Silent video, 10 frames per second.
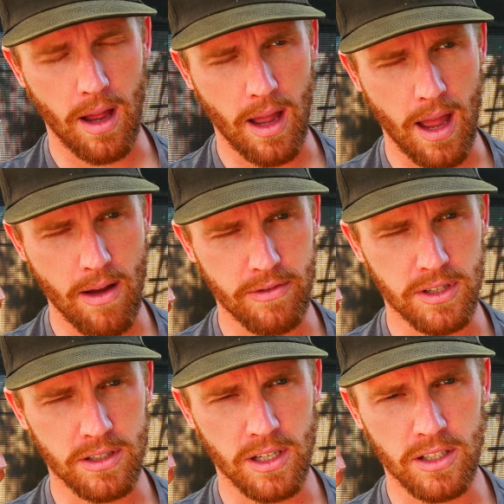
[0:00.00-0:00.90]
have
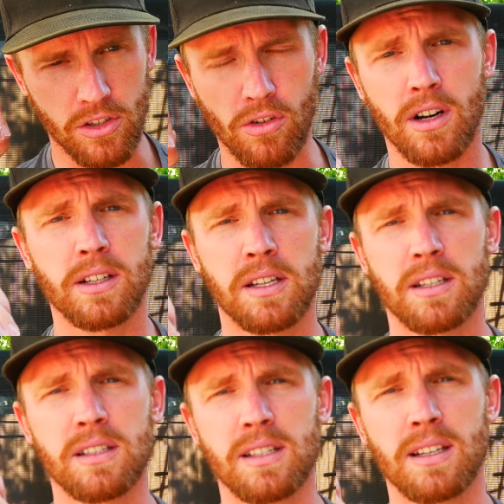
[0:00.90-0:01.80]
such a strong
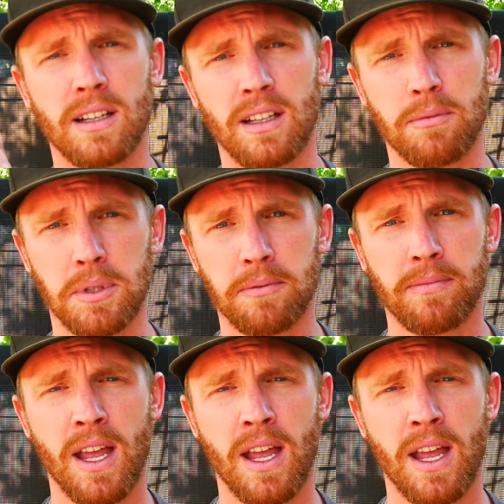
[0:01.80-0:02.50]
tendency to clip it.